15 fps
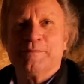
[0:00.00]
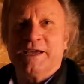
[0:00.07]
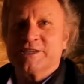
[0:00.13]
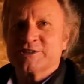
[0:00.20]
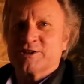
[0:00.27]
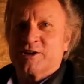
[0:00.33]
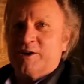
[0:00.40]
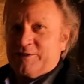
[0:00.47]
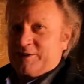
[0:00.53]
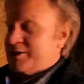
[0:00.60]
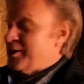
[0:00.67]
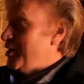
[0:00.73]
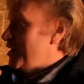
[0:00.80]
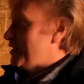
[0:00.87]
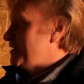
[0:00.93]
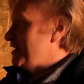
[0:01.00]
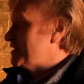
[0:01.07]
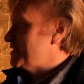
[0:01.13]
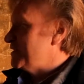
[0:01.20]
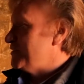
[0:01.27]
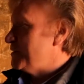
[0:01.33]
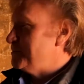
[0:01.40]
based on the
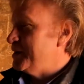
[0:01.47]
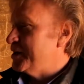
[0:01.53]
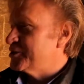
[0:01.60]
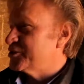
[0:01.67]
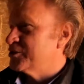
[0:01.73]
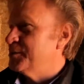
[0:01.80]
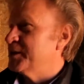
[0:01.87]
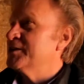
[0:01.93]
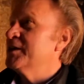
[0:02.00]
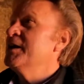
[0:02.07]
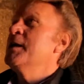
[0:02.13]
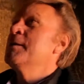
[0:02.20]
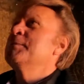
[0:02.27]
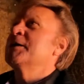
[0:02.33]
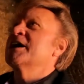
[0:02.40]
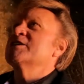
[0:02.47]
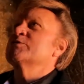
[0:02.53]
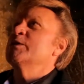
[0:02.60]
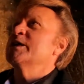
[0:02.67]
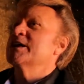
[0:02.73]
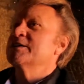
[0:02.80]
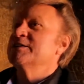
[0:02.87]
context of the picture, but because
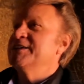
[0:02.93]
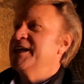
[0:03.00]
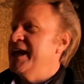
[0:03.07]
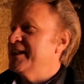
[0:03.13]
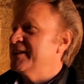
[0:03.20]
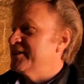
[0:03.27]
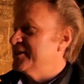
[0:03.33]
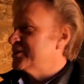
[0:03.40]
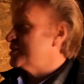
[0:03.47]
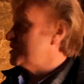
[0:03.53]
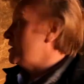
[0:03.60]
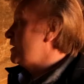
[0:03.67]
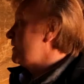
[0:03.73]
we can date this